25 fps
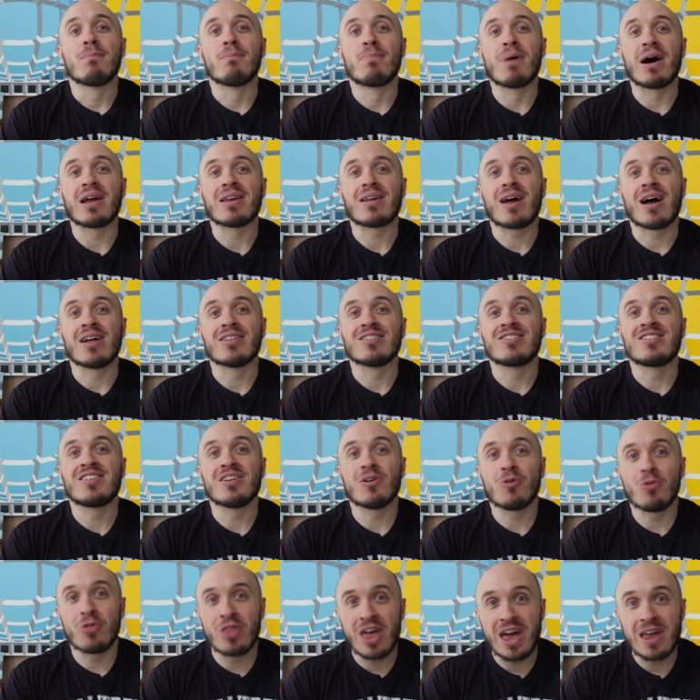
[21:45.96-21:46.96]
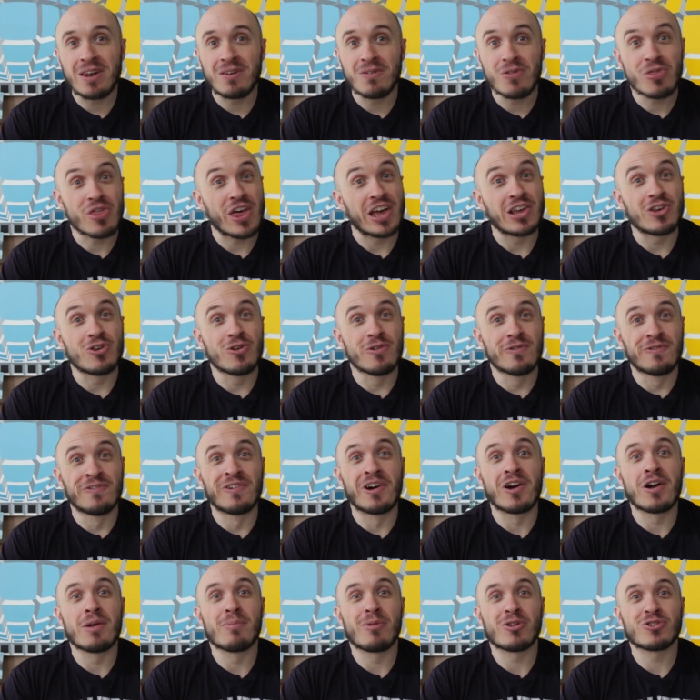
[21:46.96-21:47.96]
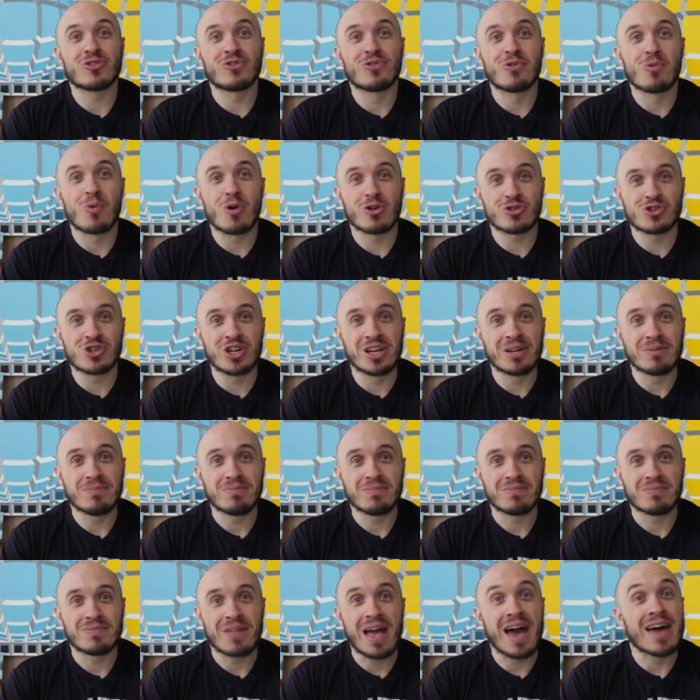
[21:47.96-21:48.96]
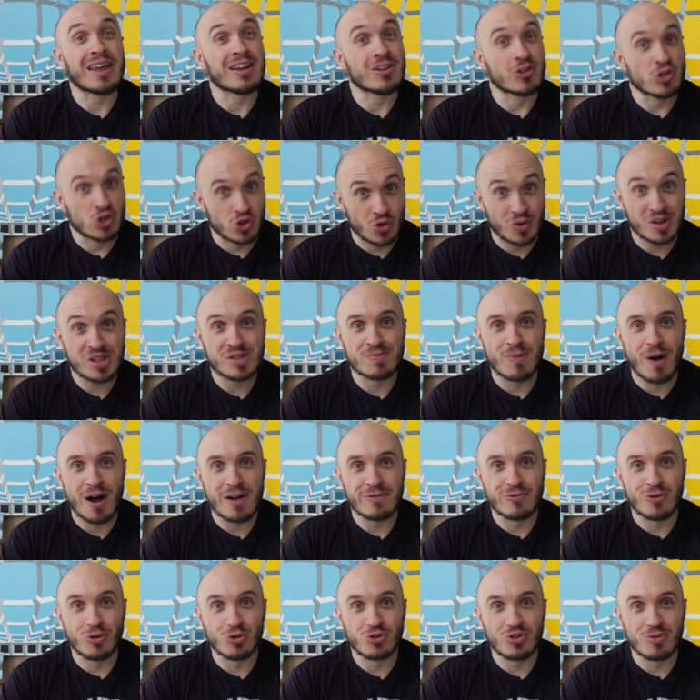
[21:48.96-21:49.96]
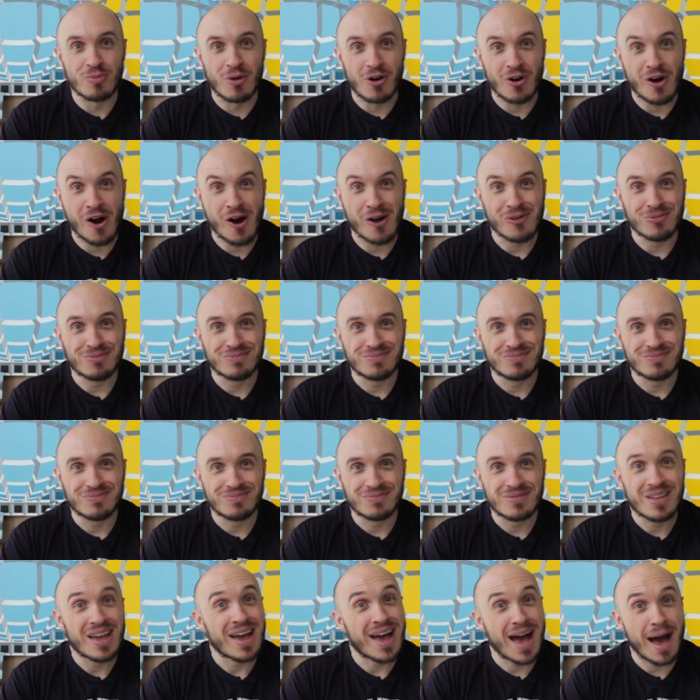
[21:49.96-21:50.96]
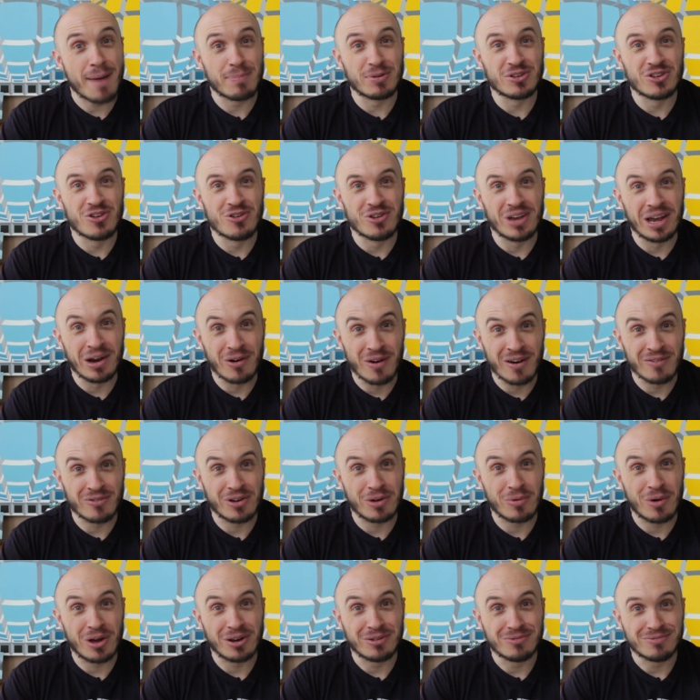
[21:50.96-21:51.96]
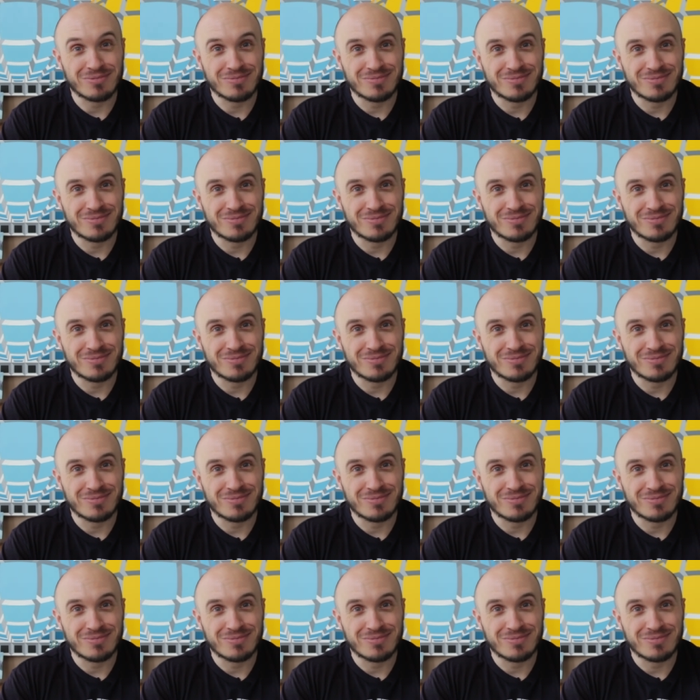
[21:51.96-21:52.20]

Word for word: But until then, thank you very much for watching, and enjoy Spyfall tomorrow. Happy New Year, everyone.